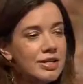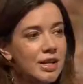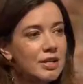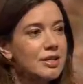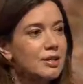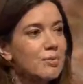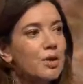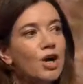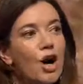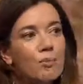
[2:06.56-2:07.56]
sell as it's a more
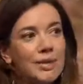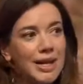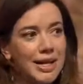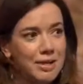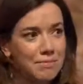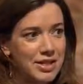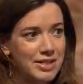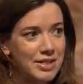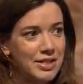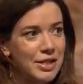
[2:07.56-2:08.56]
complicated
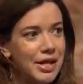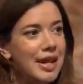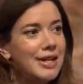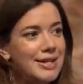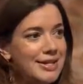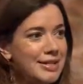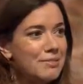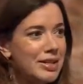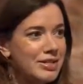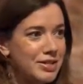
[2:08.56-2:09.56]
message. An easy
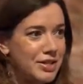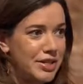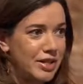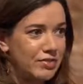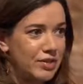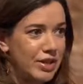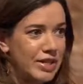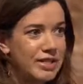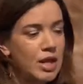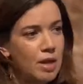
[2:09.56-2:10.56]
message to deliver
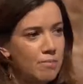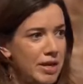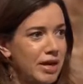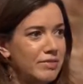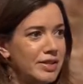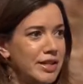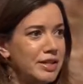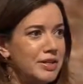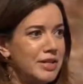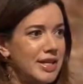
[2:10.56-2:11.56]
is make everything in
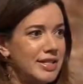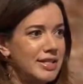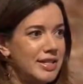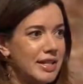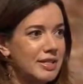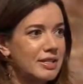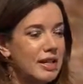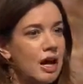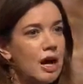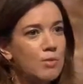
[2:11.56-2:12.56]
the United States.
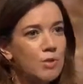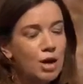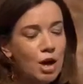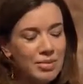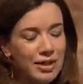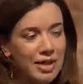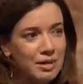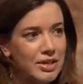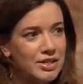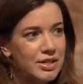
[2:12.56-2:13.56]
A more complicated
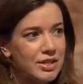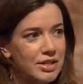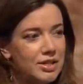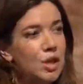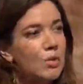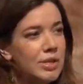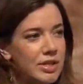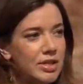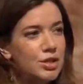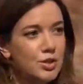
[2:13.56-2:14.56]
message is we
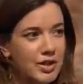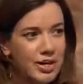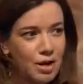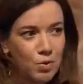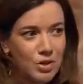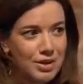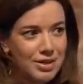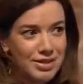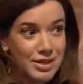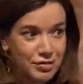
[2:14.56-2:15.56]
need to train our
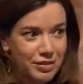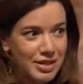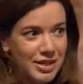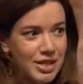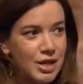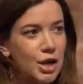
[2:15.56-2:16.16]
workers differently